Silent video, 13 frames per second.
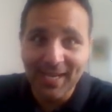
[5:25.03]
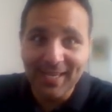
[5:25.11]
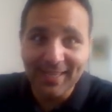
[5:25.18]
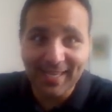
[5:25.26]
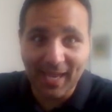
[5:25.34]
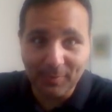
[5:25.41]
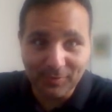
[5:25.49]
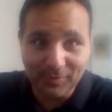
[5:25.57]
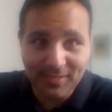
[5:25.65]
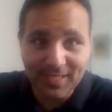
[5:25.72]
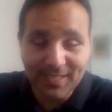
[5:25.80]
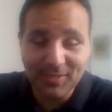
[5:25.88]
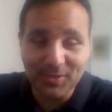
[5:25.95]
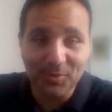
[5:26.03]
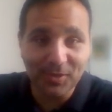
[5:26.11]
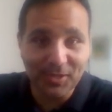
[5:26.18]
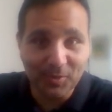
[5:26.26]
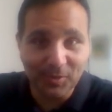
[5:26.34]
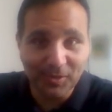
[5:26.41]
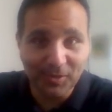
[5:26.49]
the capital cities, according
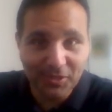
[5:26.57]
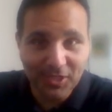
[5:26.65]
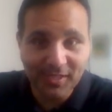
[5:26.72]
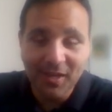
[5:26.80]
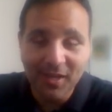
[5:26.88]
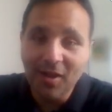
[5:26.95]
to CoreLogic.